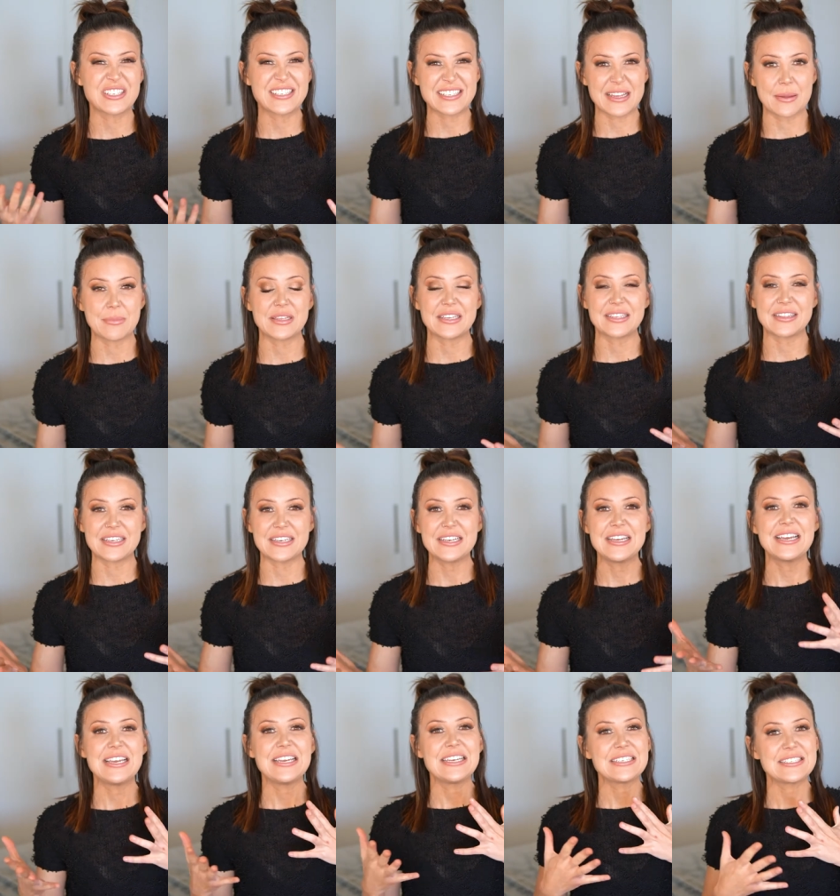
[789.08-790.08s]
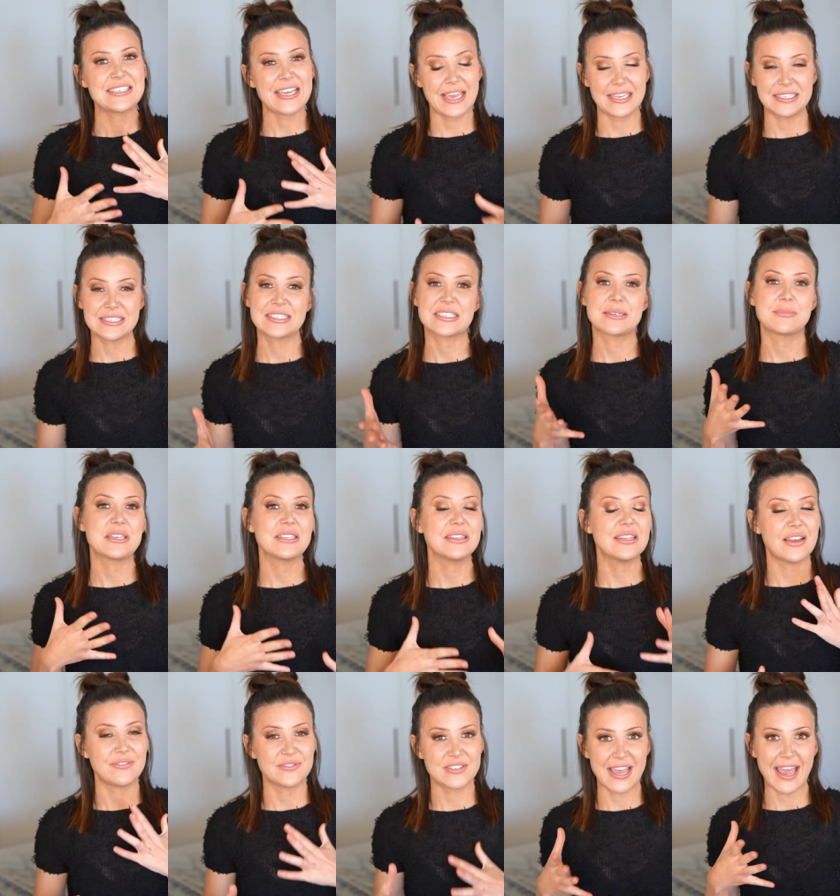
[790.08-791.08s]
is something that tends to be
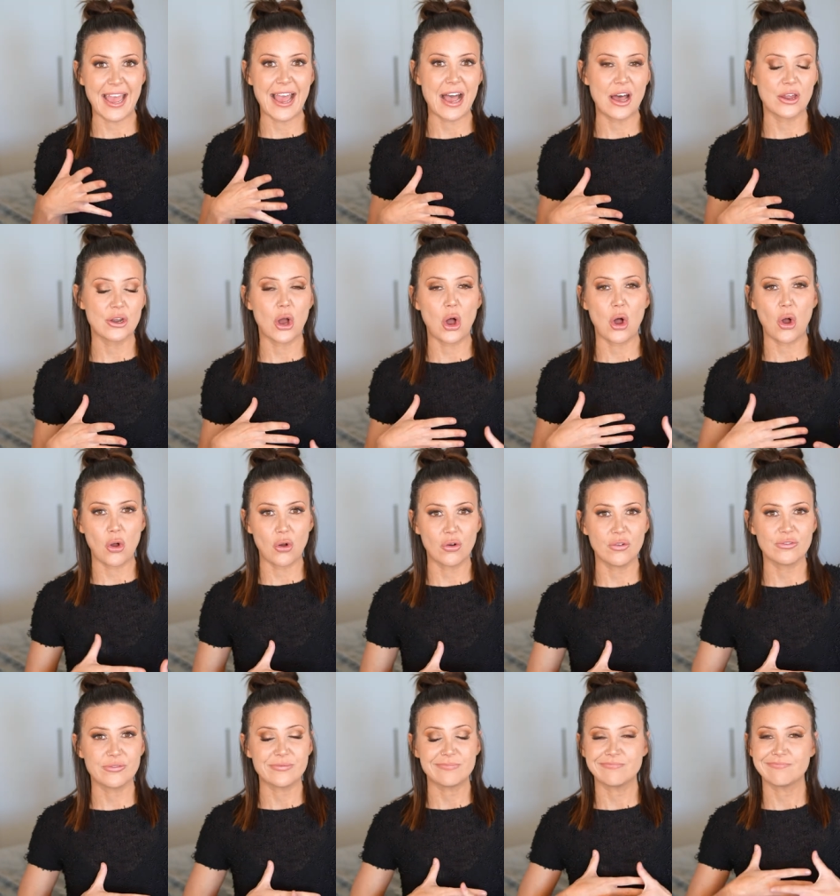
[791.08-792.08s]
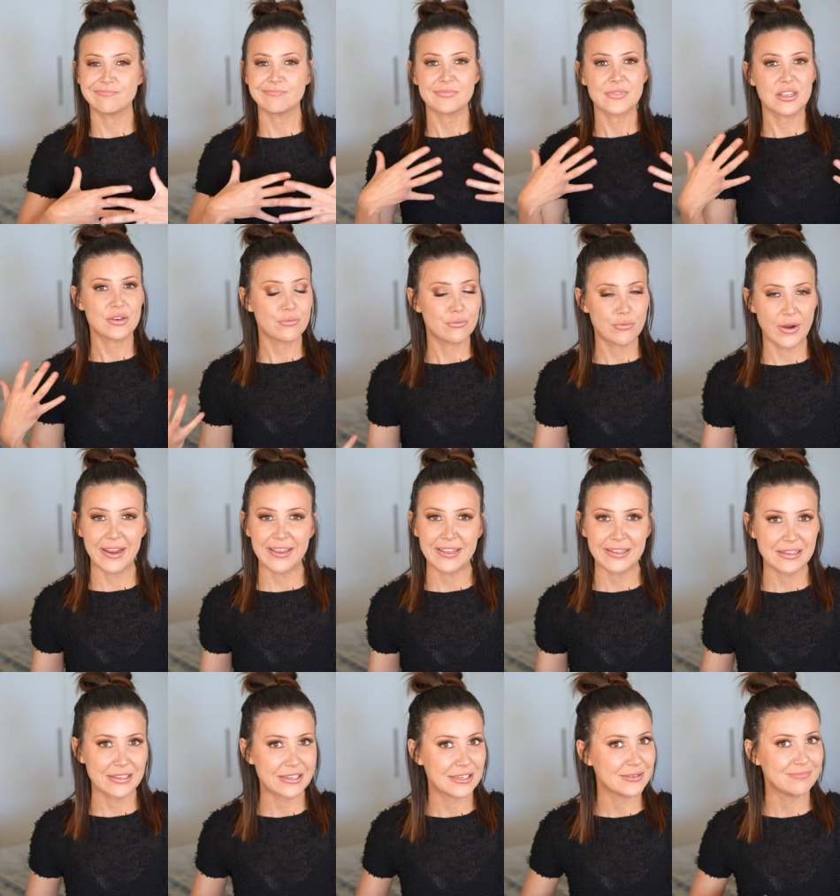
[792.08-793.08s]
left out of
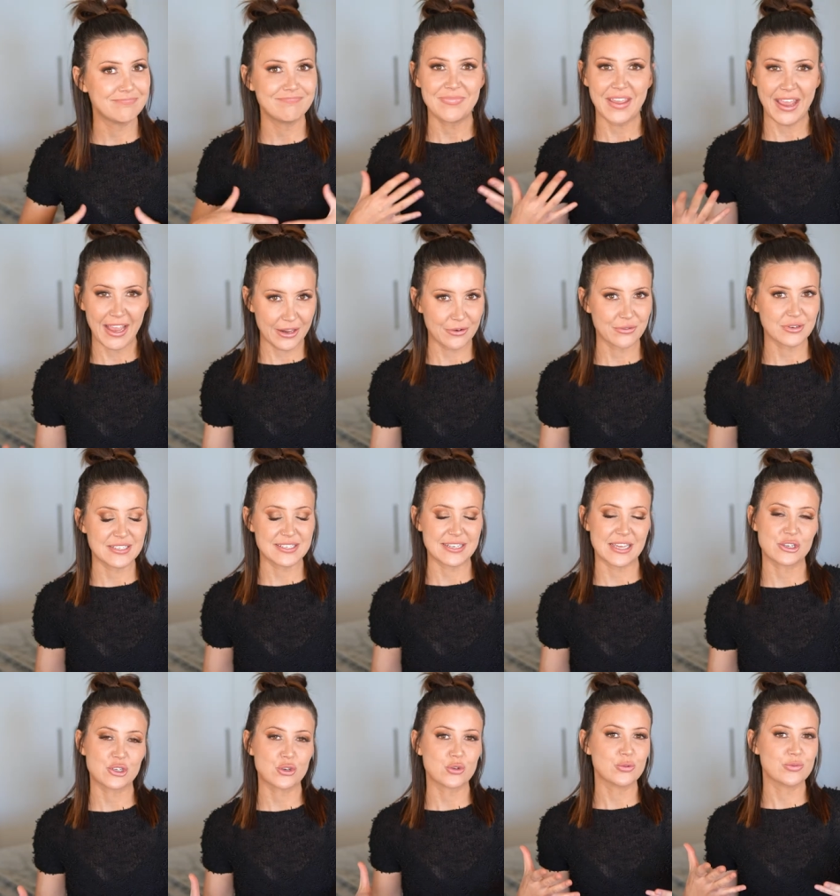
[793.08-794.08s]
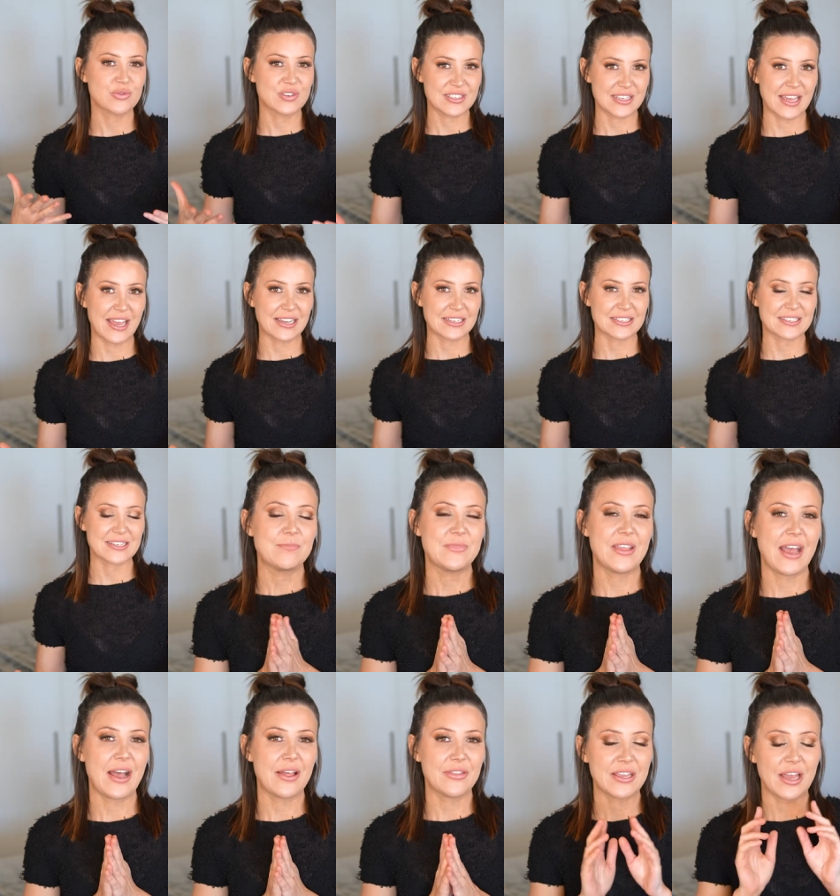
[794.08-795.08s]
regular heterosexual sex.
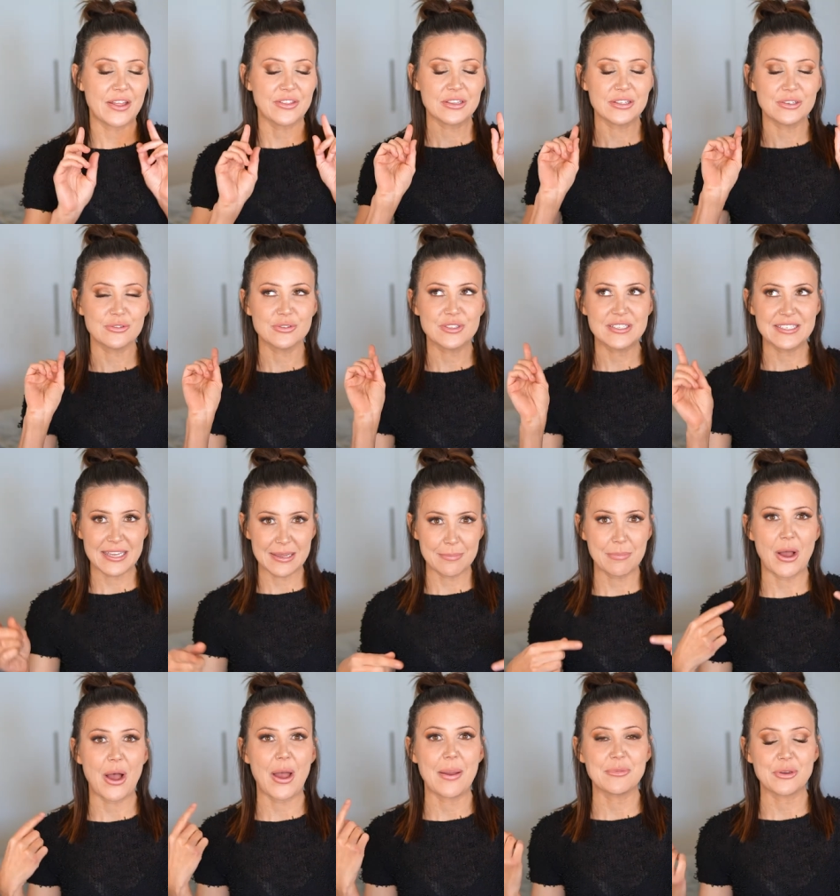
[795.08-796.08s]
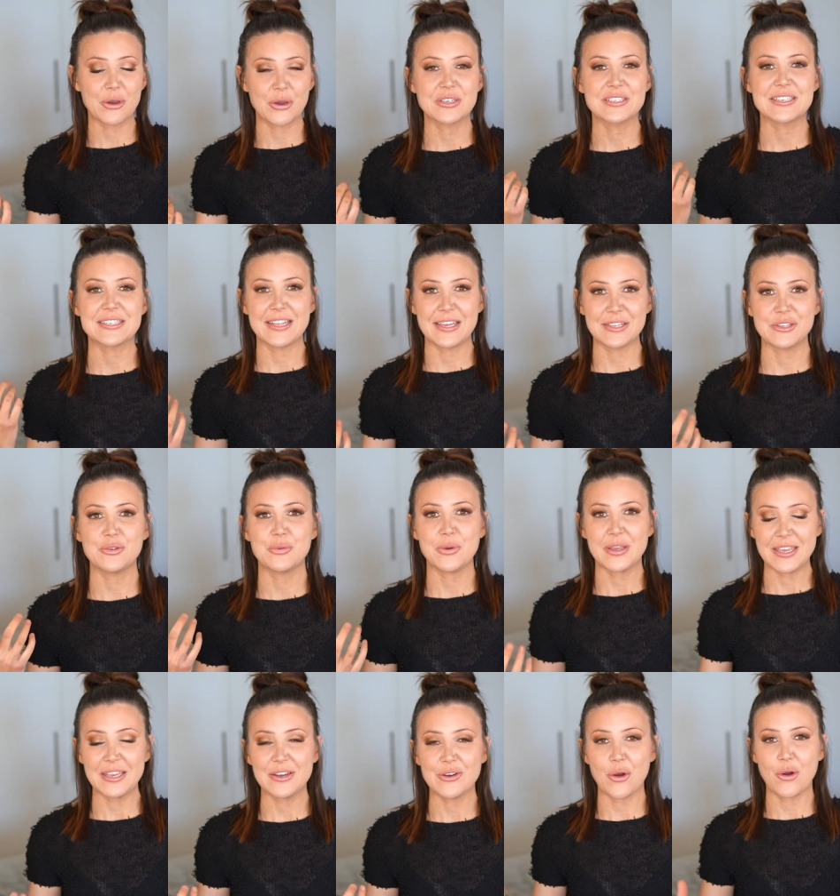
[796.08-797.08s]
Now, the other little tip I'm going to let you
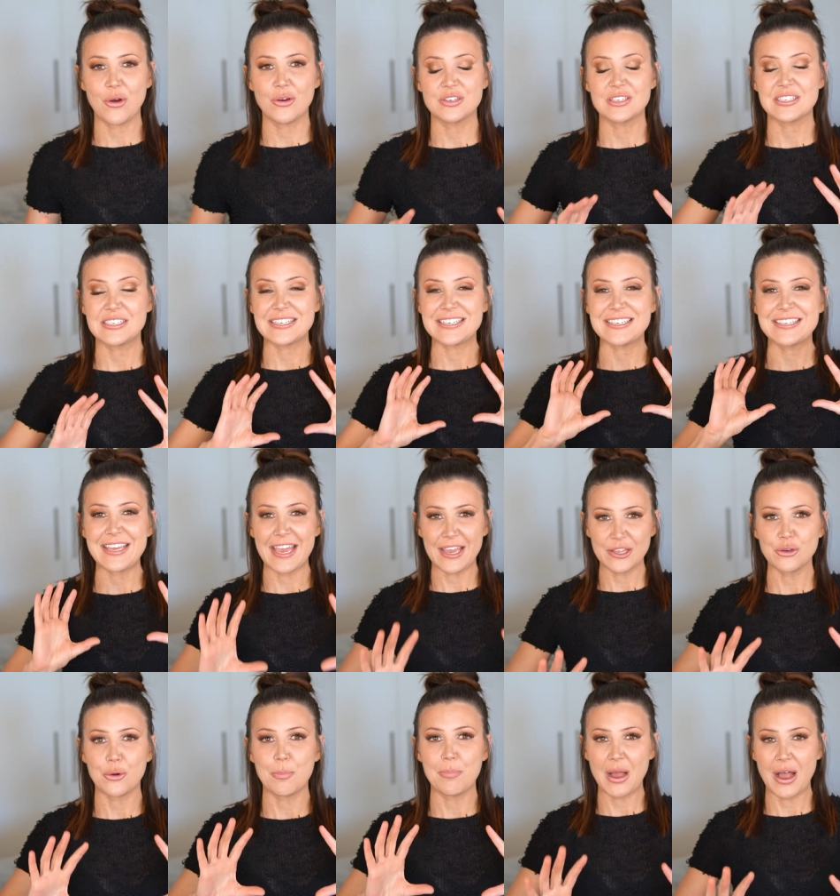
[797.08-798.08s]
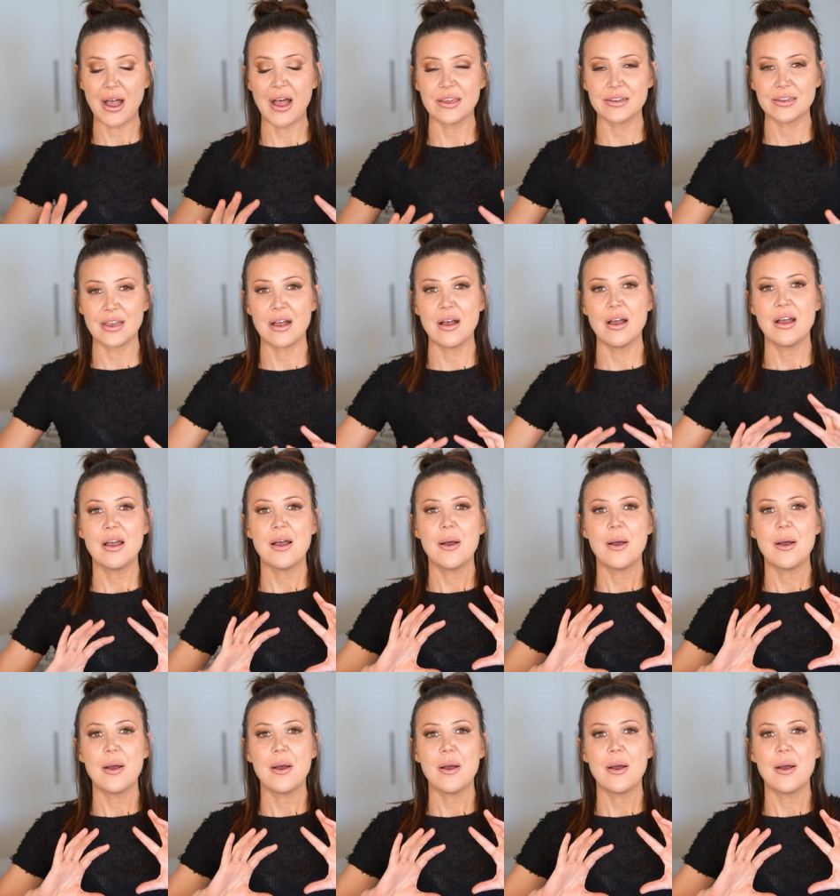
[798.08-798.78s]
in on to get your partner